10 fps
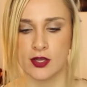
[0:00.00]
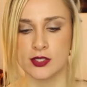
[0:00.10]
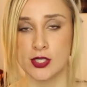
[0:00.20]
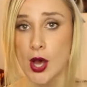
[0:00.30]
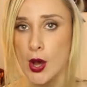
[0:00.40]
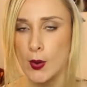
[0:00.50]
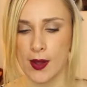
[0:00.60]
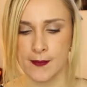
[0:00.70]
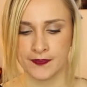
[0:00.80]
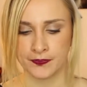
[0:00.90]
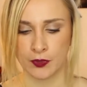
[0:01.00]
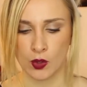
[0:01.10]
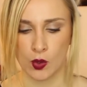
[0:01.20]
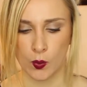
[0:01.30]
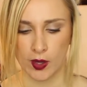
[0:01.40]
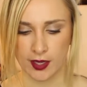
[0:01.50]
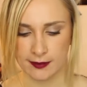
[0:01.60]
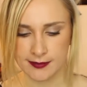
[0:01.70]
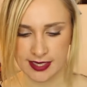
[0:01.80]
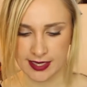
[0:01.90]
So what
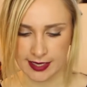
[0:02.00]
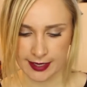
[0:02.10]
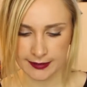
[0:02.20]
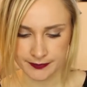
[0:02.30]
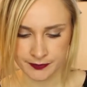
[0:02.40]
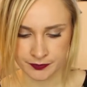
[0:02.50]
comes in it